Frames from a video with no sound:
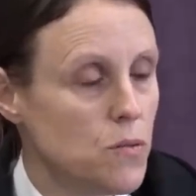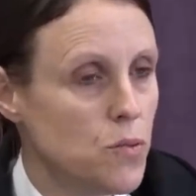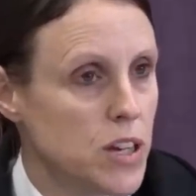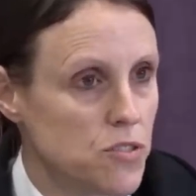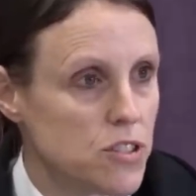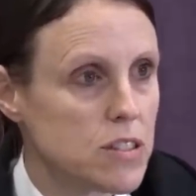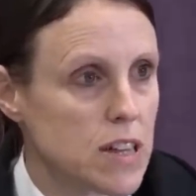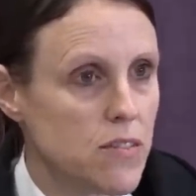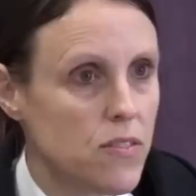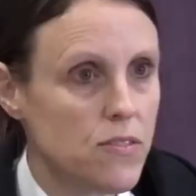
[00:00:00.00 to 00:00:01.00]
we
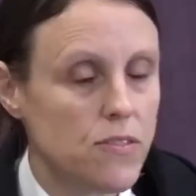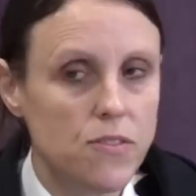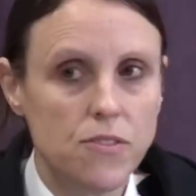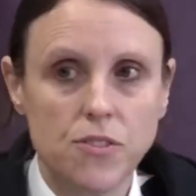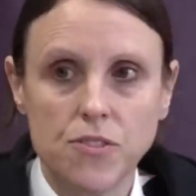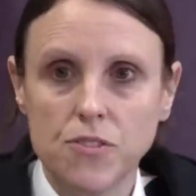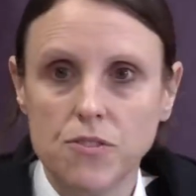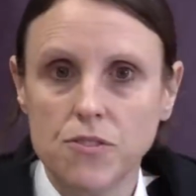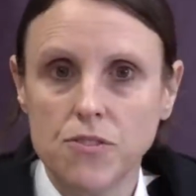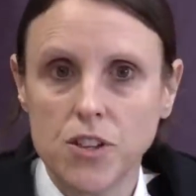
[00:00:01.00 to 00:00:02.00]
understand
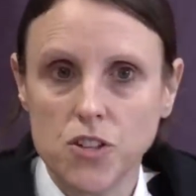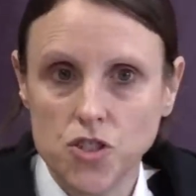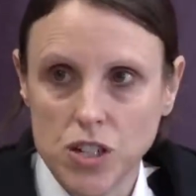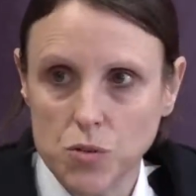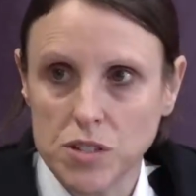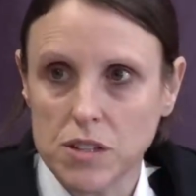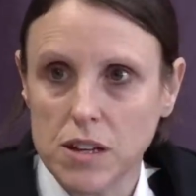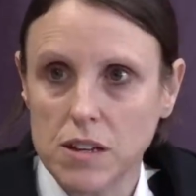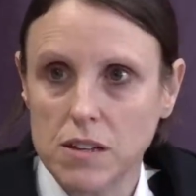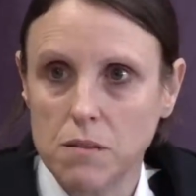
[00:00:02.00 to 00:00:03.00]
that she was
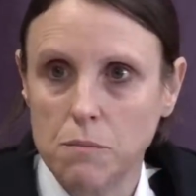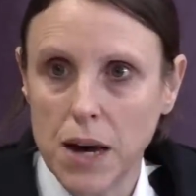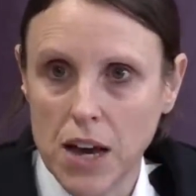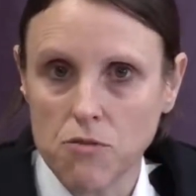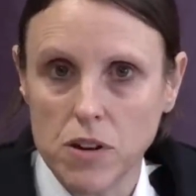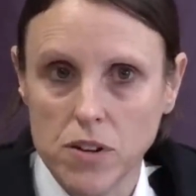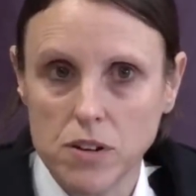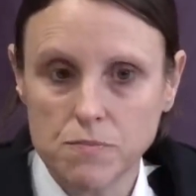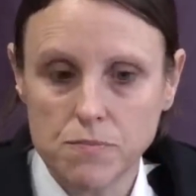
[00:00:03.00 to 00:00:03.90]
by the river.